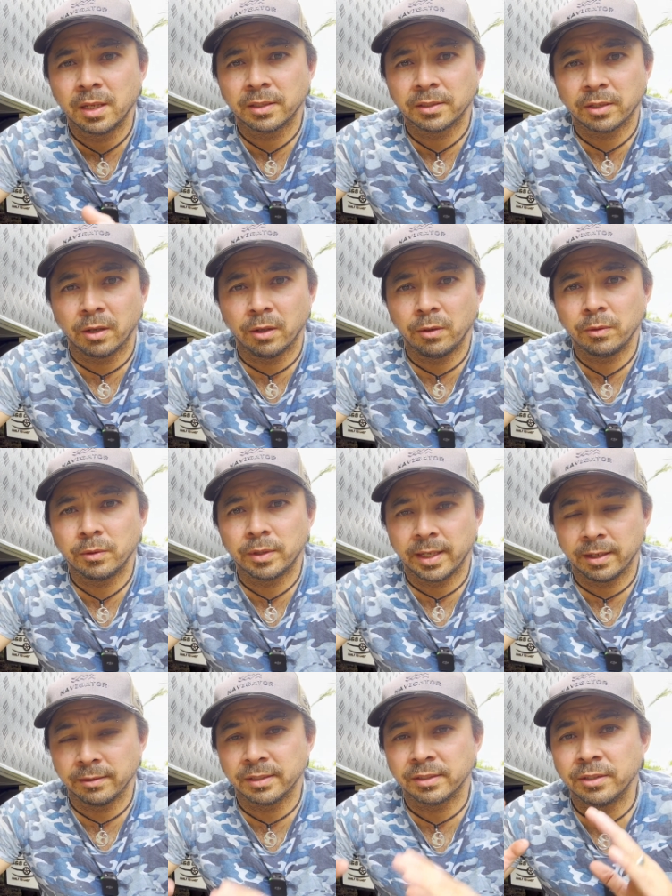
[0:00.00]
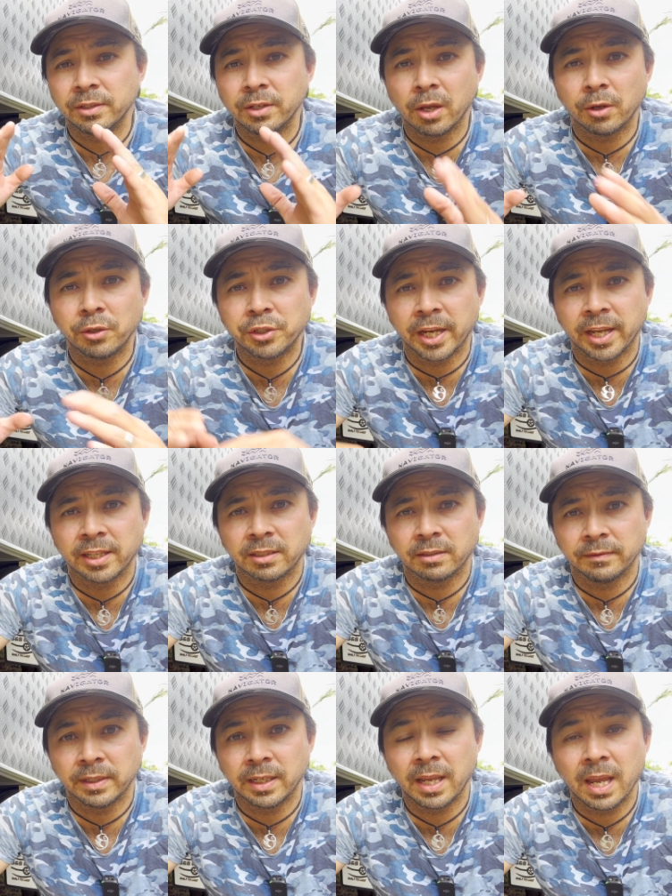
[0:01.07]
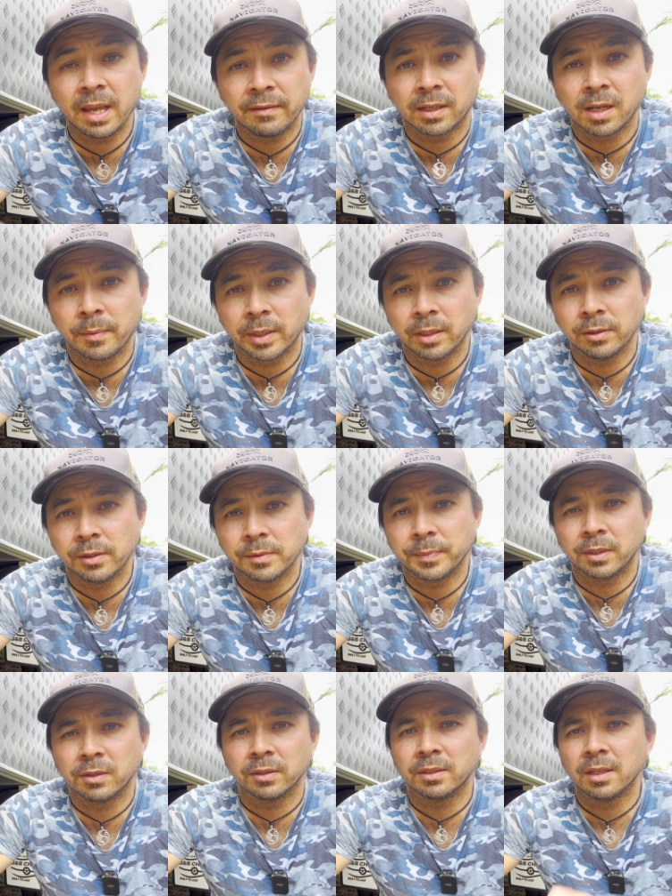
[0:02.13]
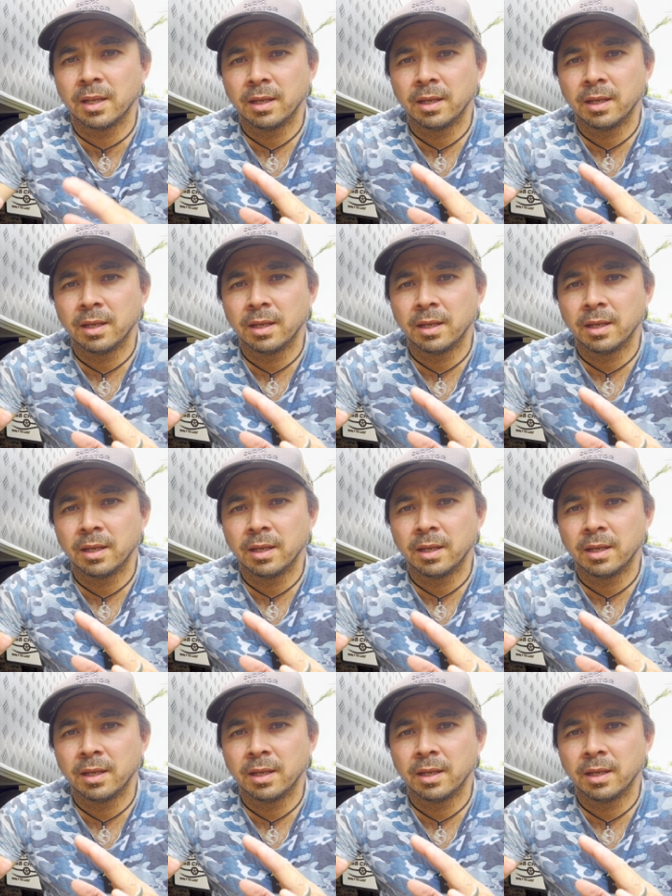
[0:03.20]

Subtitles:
So there is no chance of it ever coming loose, because